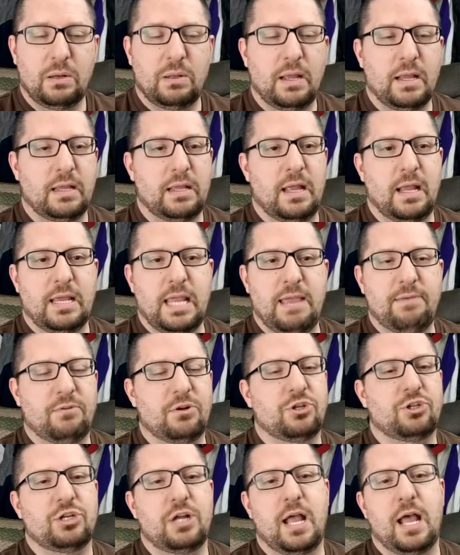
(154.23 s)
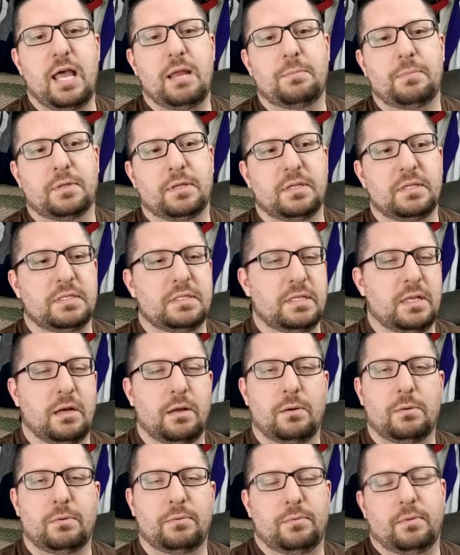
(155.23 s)
I gave it a shot because
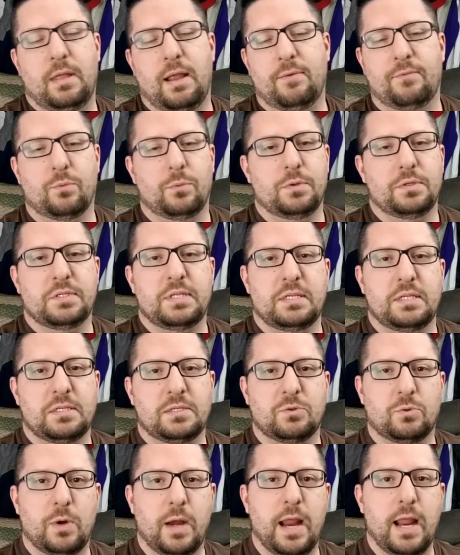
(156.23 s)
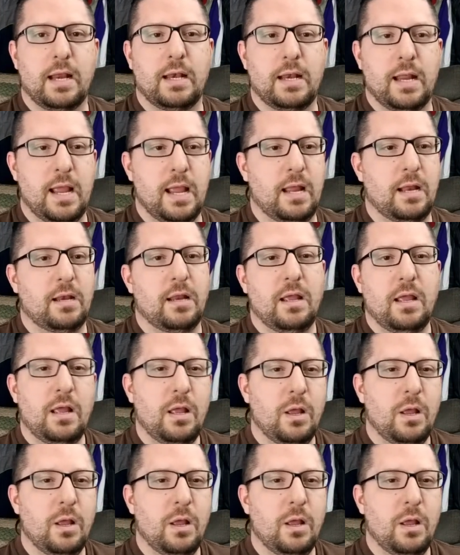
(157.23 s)
everyone says it's great, and